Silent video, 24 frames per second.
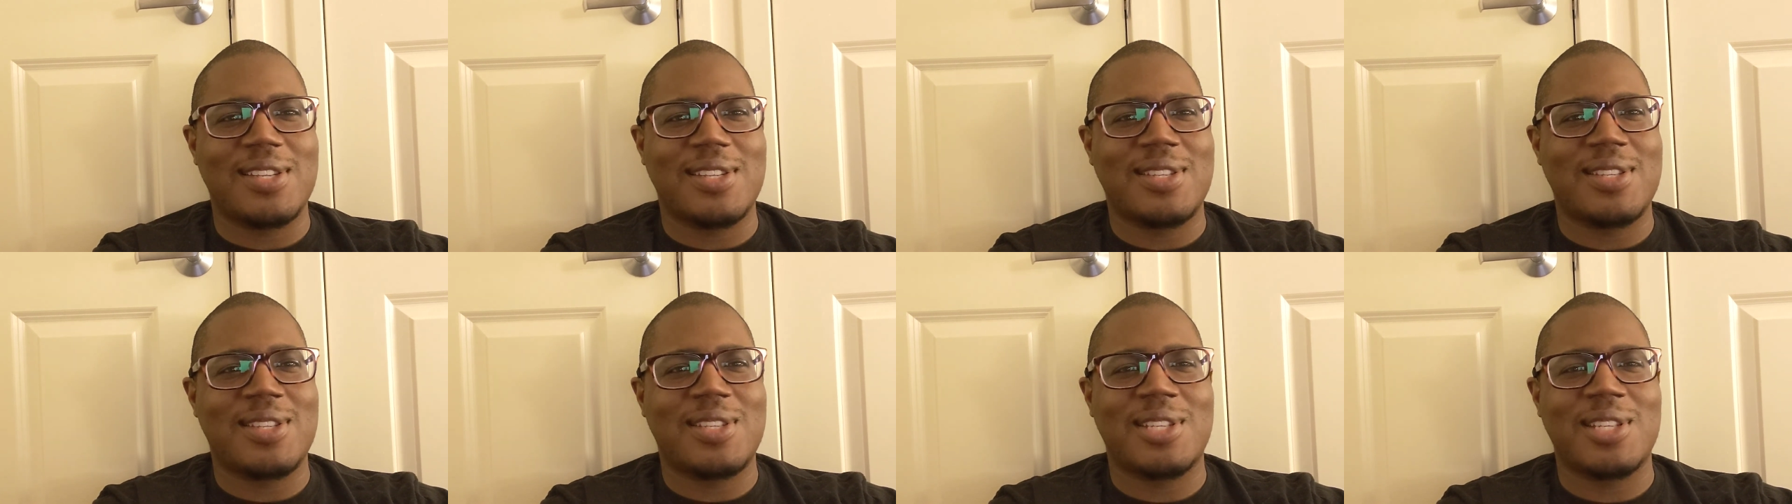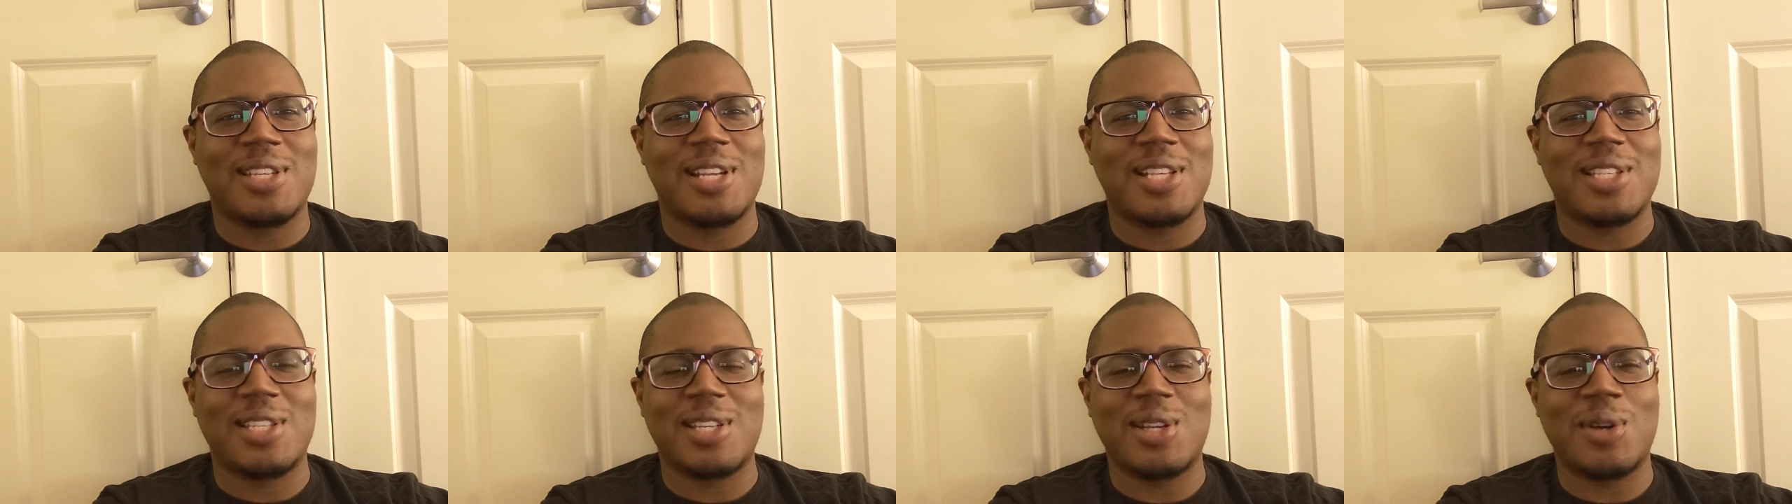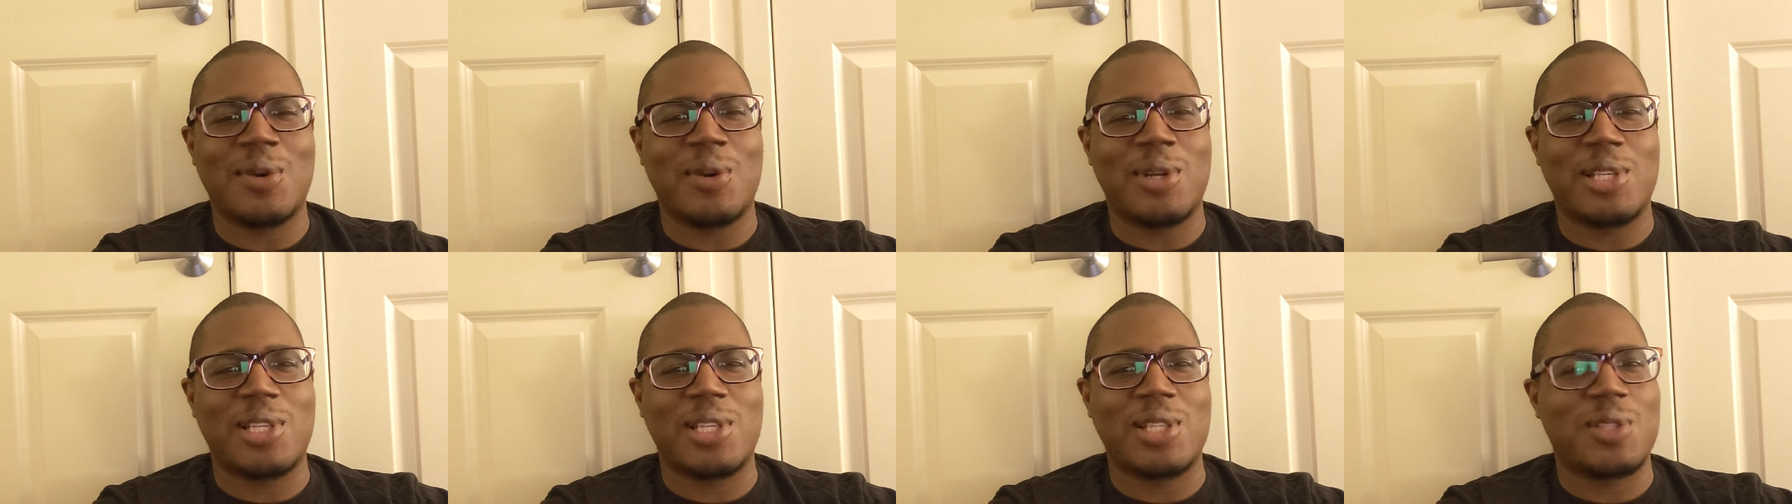she doesn't know
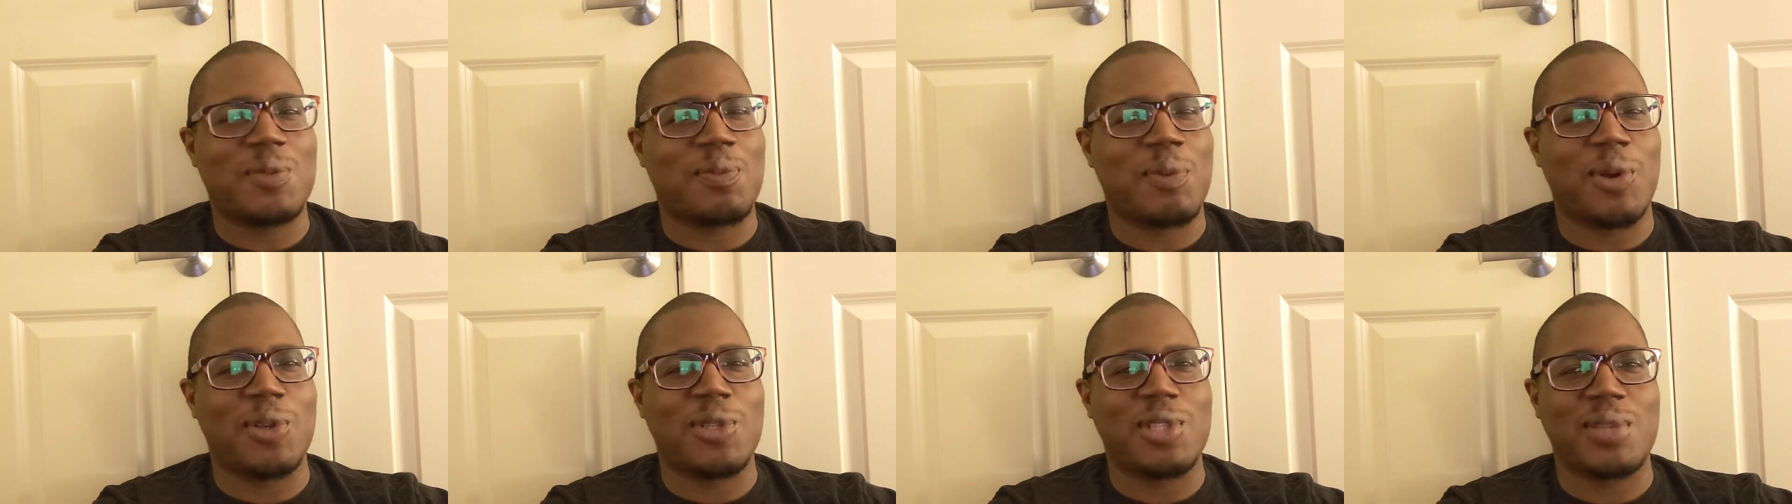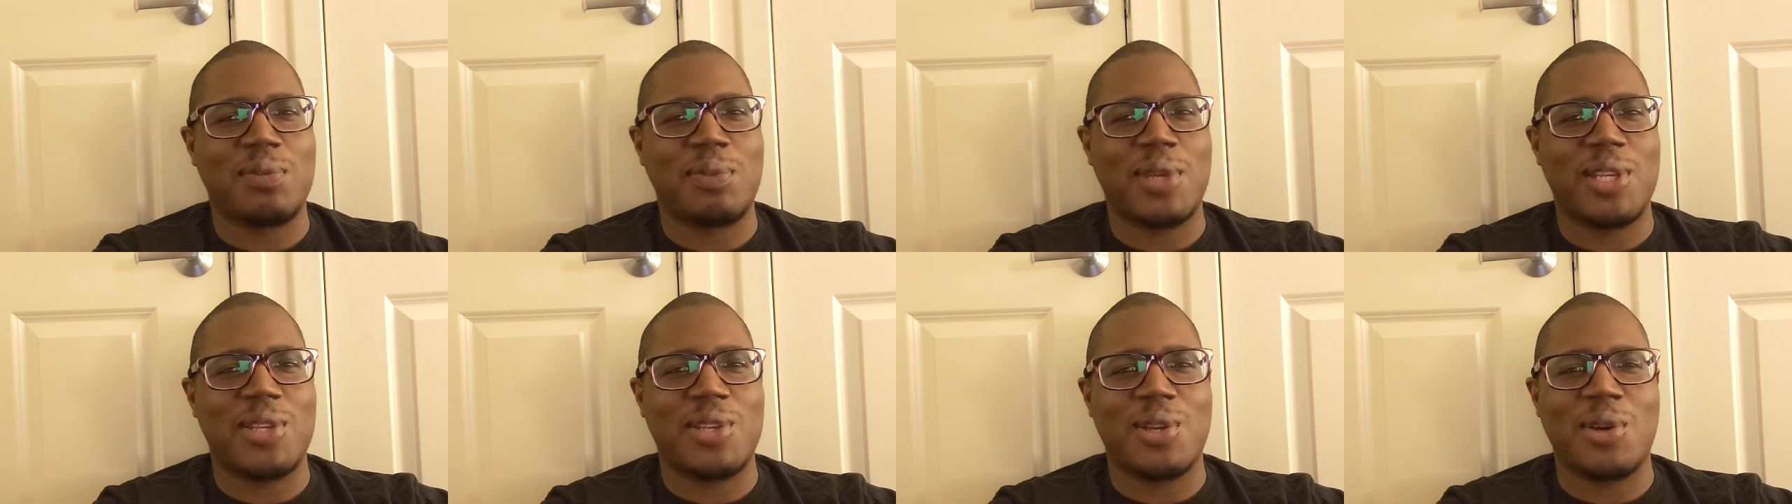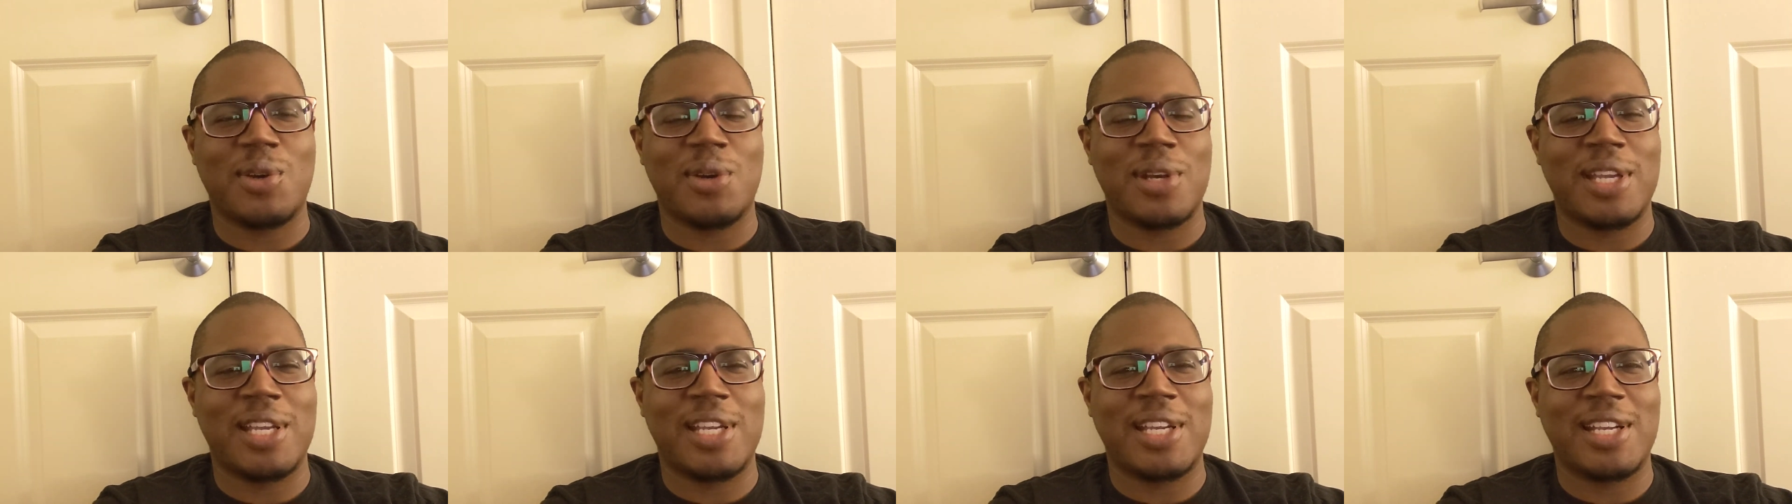what she's supposed to be
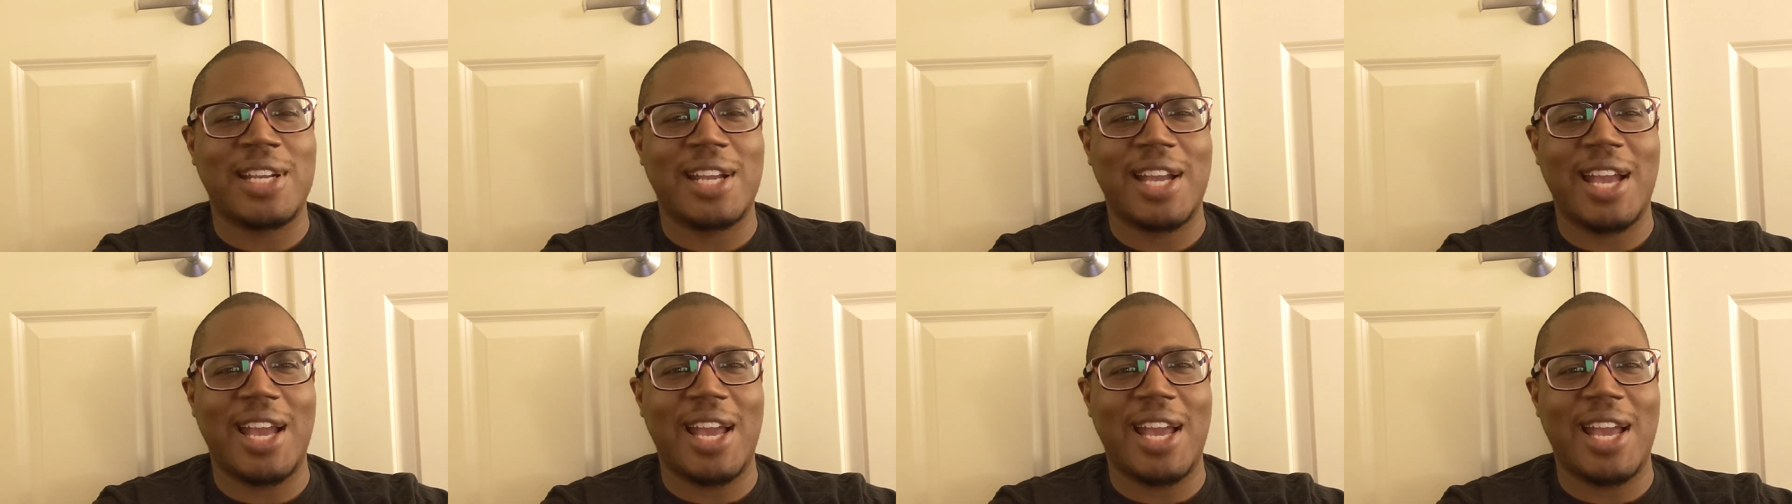doing,